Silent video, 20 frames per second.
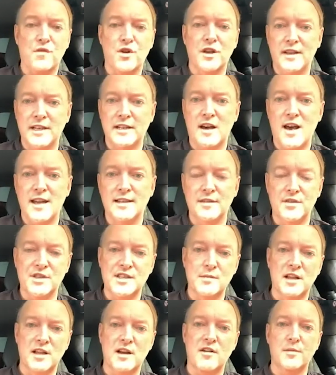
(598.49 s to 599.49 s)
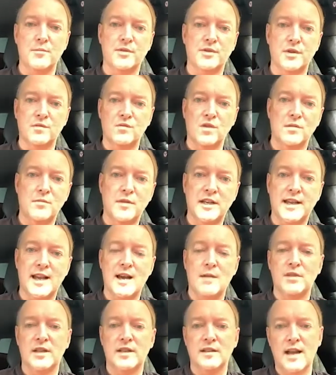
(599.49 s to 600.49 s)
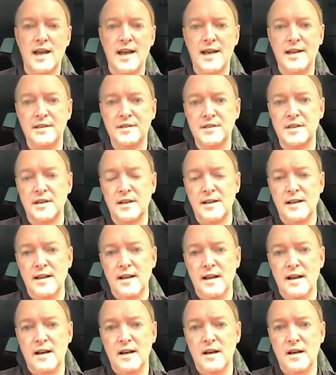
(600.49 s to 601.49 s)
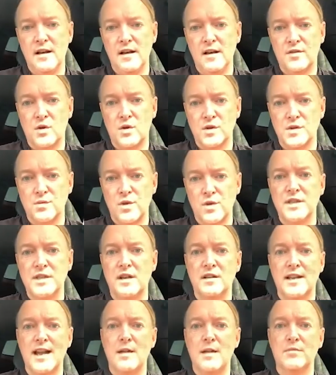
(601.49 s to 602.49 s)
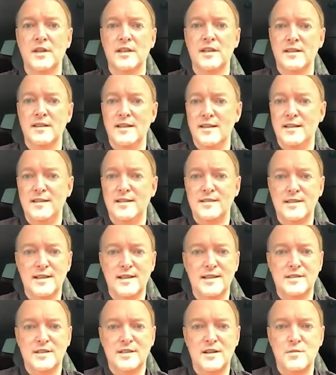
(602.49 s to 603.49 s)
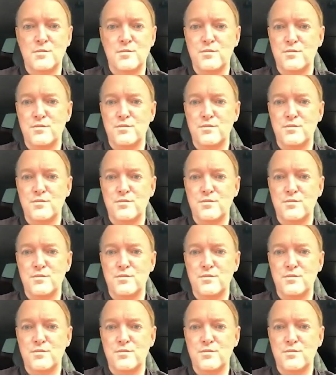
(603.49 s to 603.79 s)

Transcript: And the similarity between real money gambling and of course, retail gambling is kind of